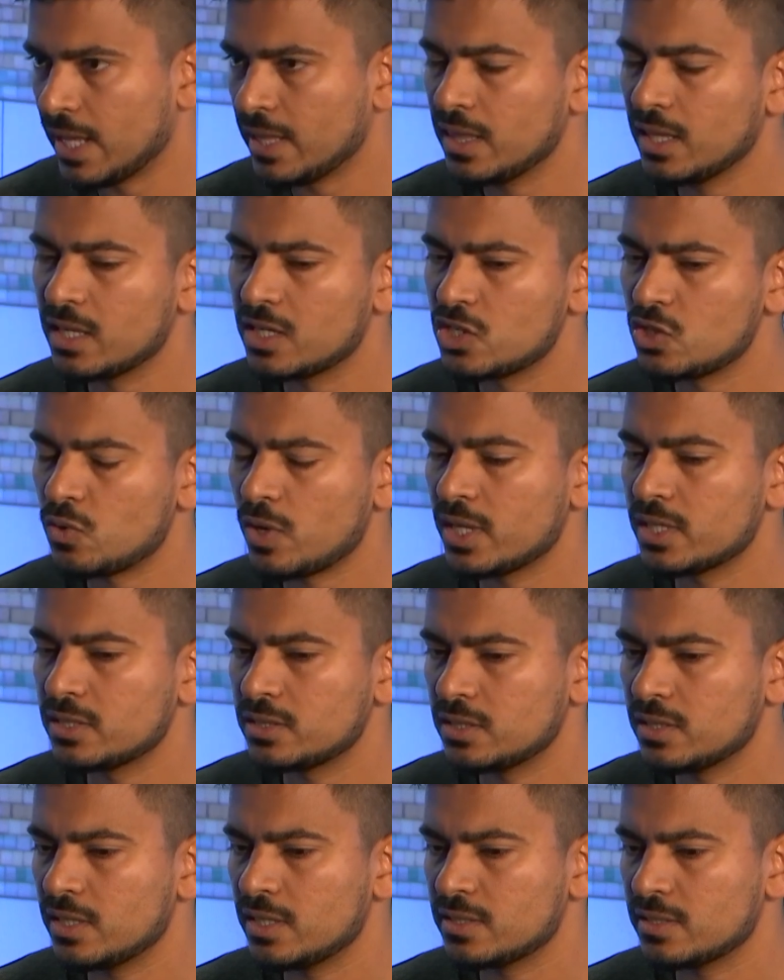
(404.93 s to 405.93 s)
I think
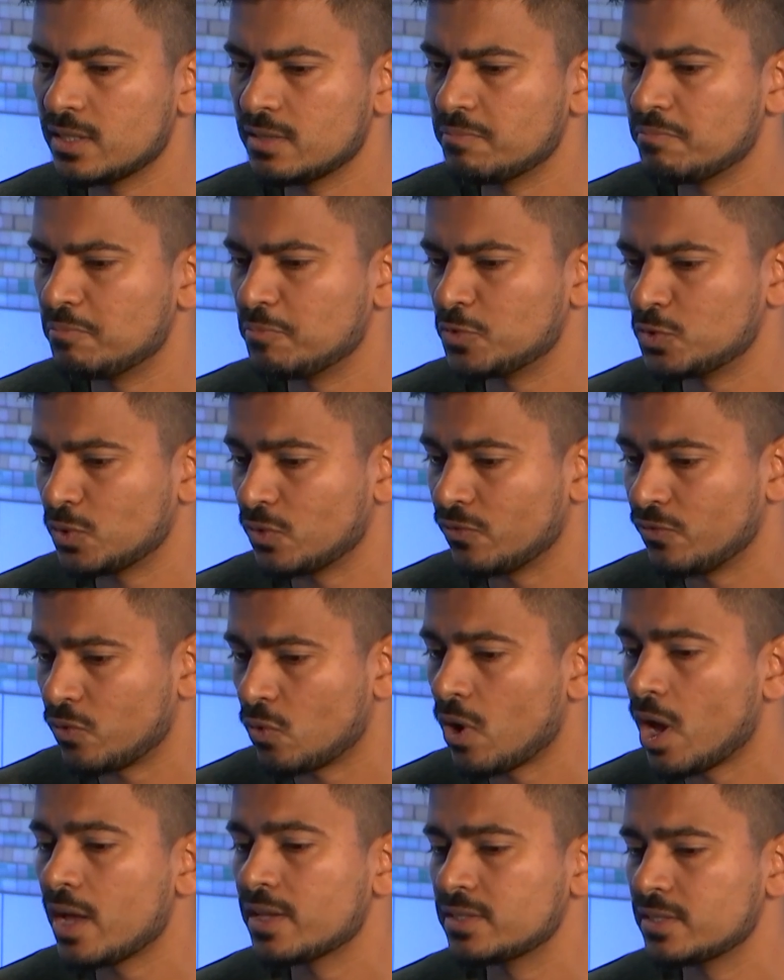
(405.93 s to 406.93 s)
trust is
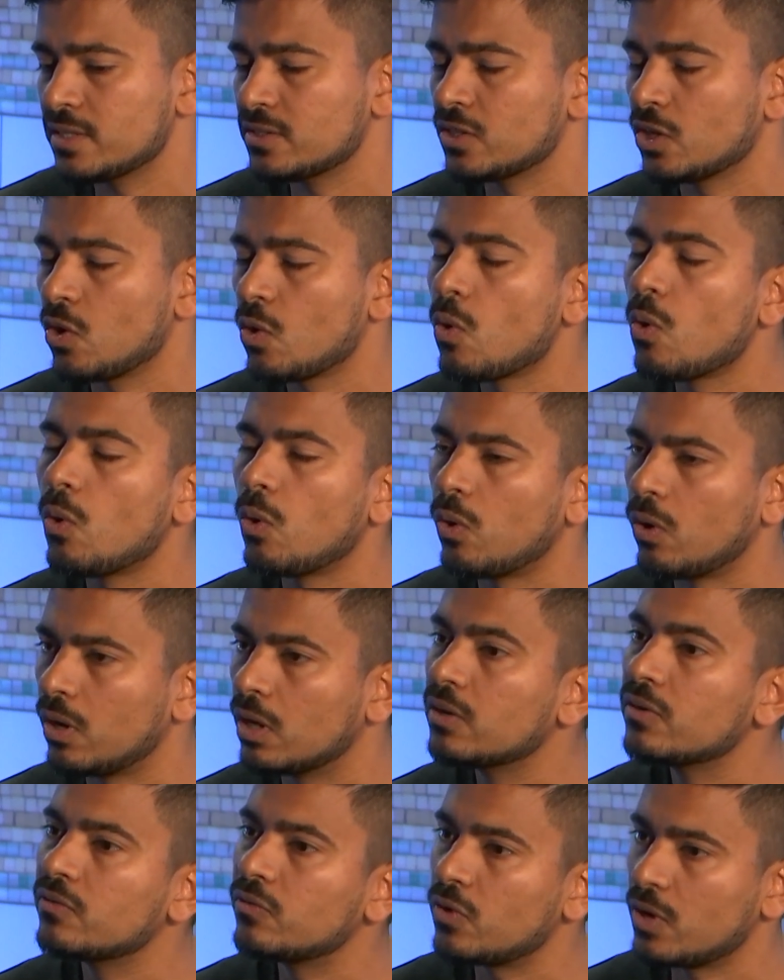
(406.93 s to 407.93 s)
for us is a
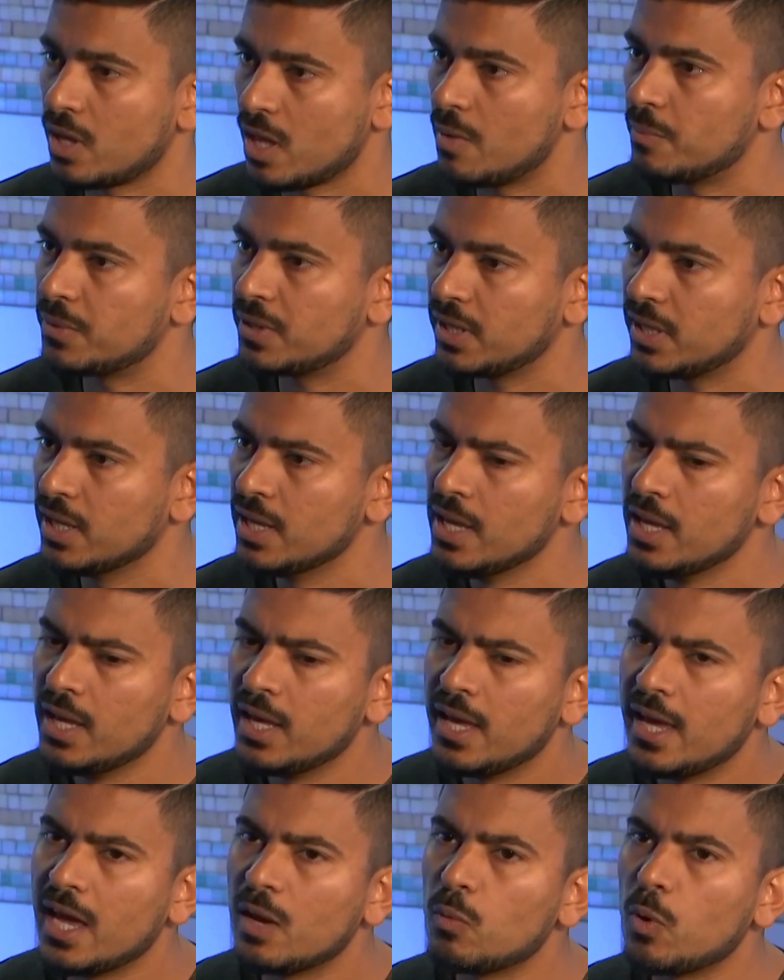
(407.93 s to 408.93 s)
core for a company.
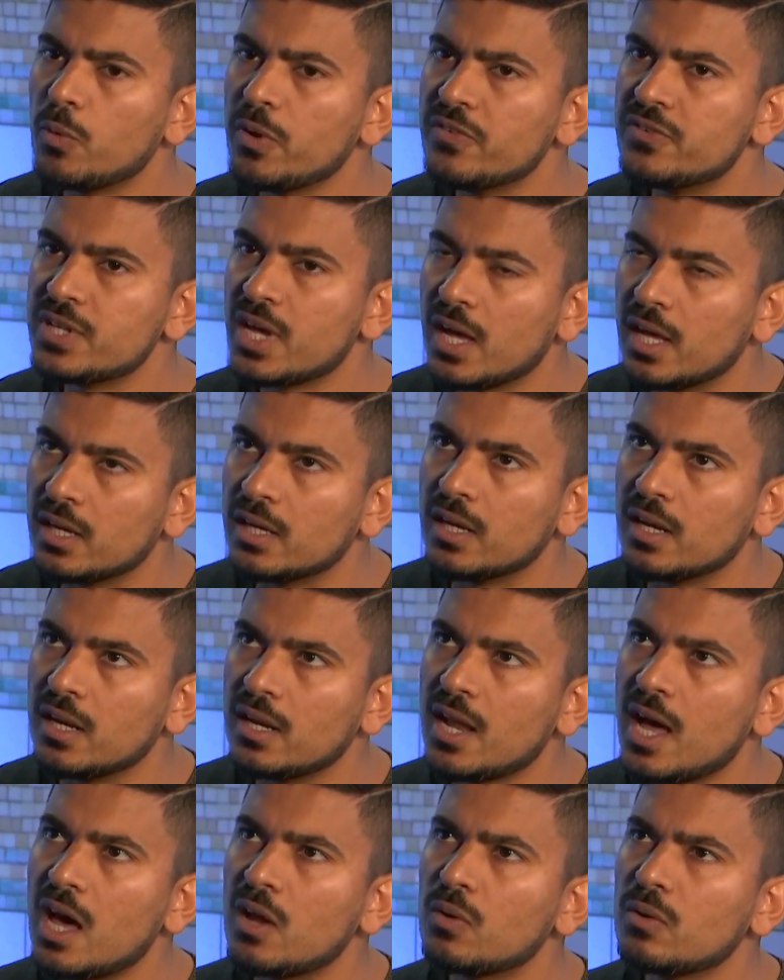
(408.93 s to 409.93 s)
And what we've done,
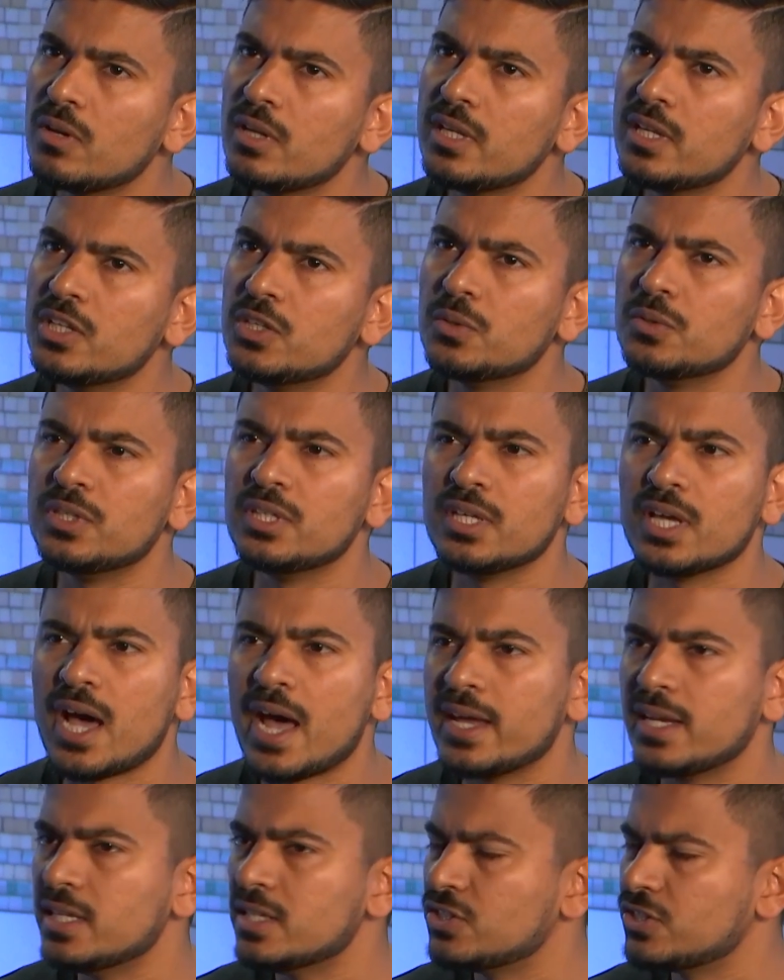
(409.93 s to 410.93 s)
not only do the
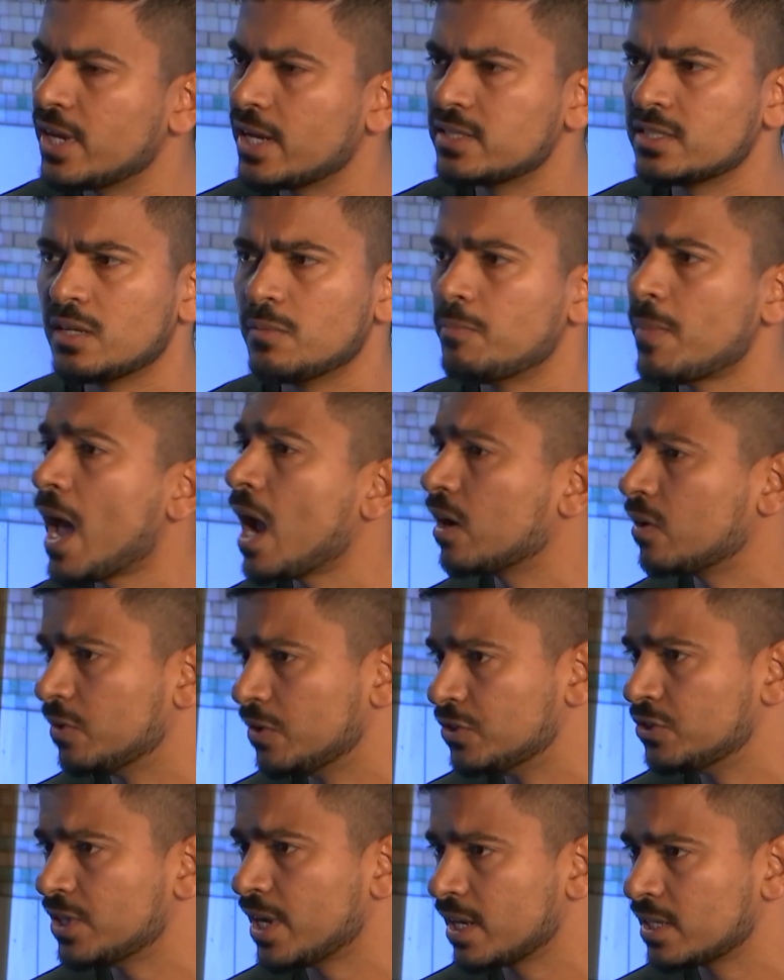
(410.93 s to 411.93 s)
ID checks and
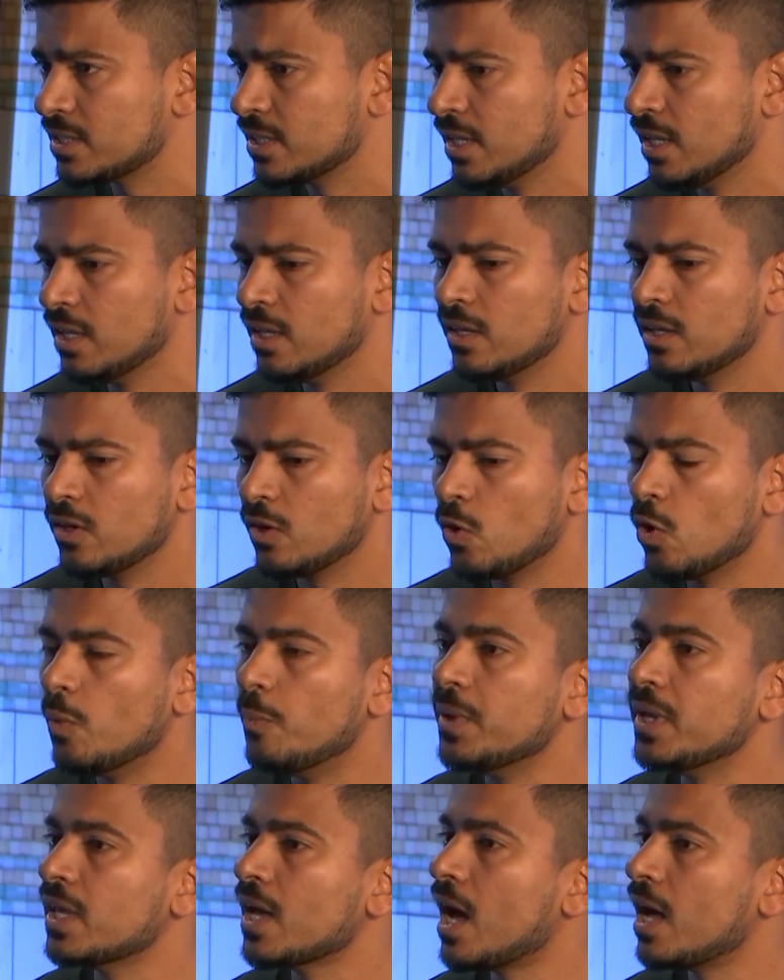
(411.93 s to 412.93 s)
background checks,
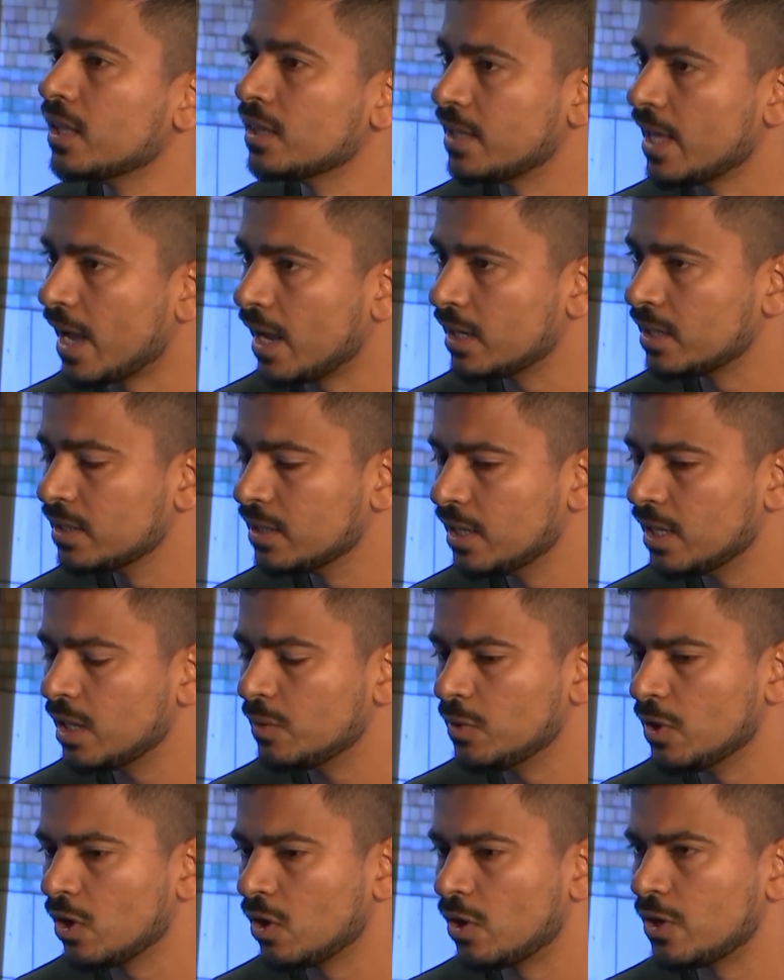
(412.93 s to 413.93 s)
go beyond that,
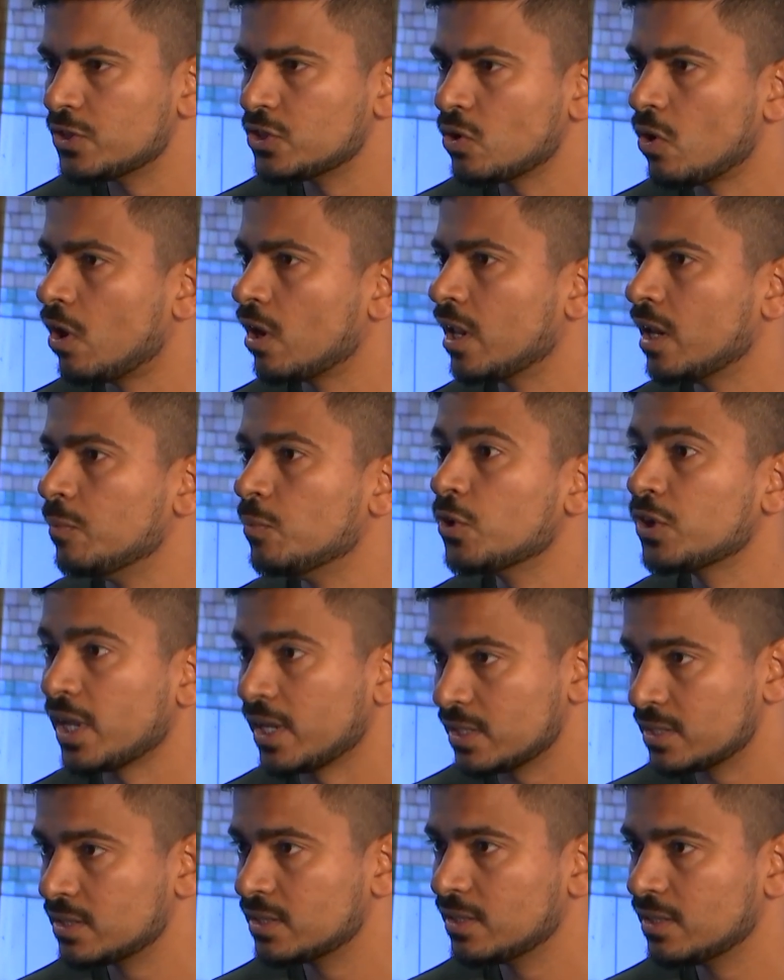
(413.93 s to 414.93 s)
and we launch online
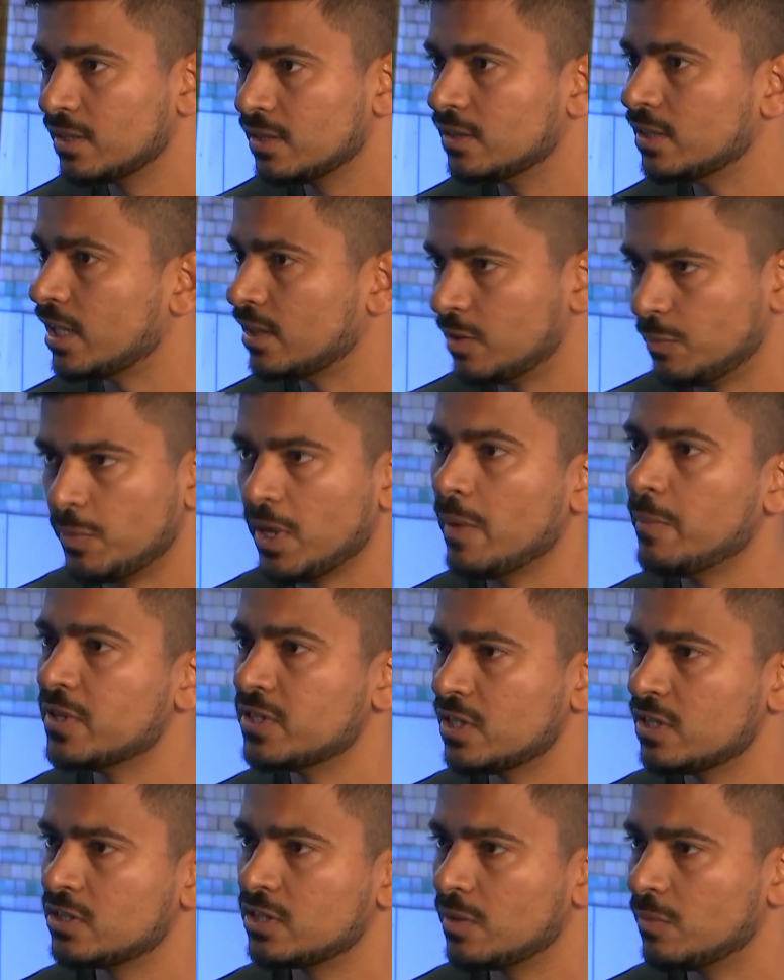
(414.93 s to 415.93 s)
bookings, that the
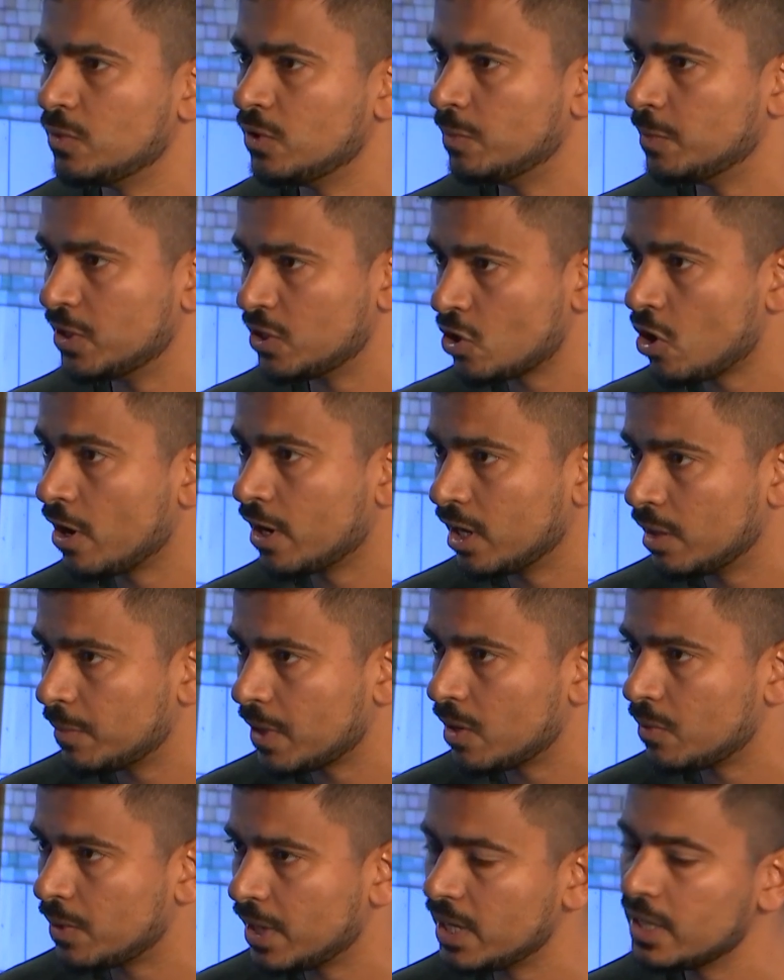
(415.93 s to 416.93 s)
payment system you've been talking
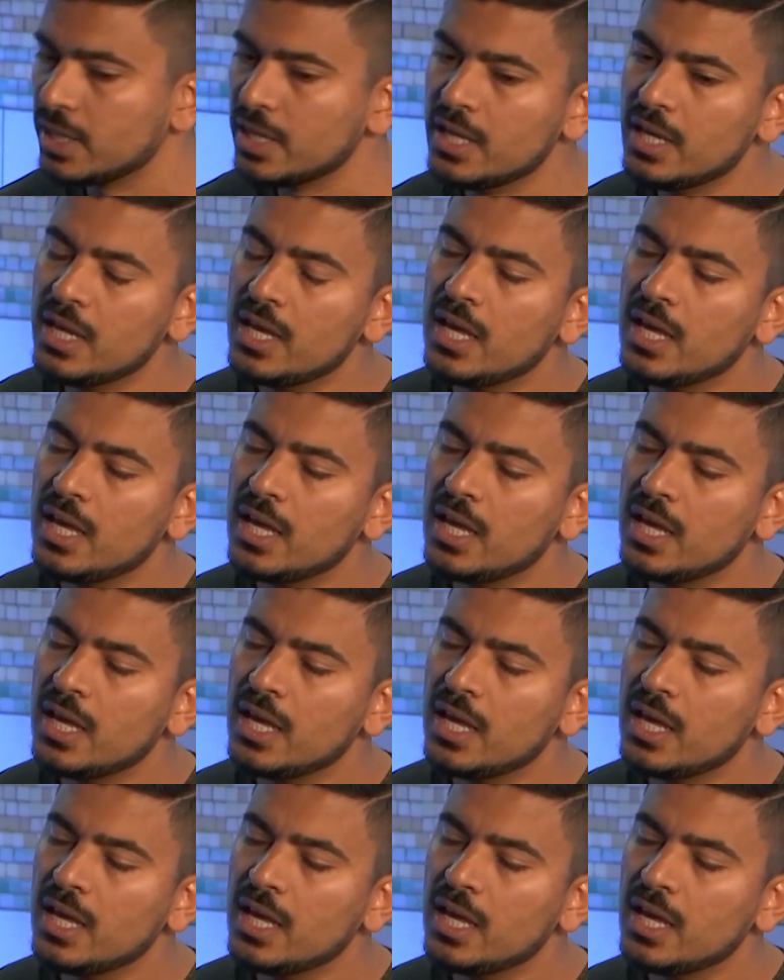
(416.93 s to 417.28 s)
about, right?